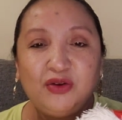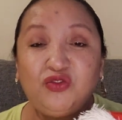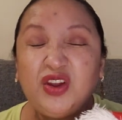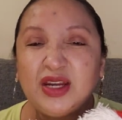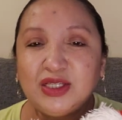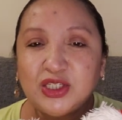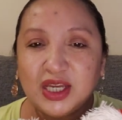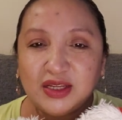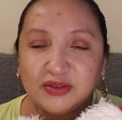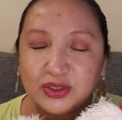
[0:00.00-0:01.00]
Very
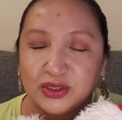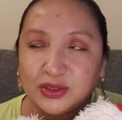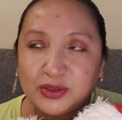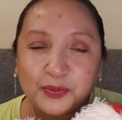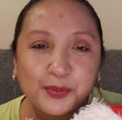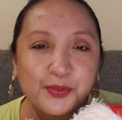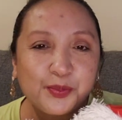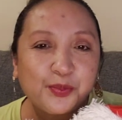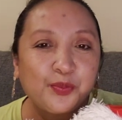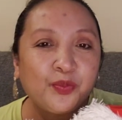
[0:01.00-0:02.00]
generous yun.
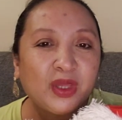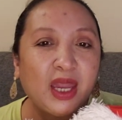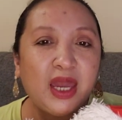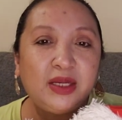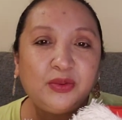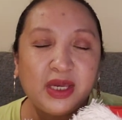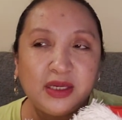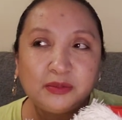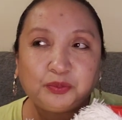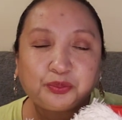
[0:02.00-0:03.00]
Anyway,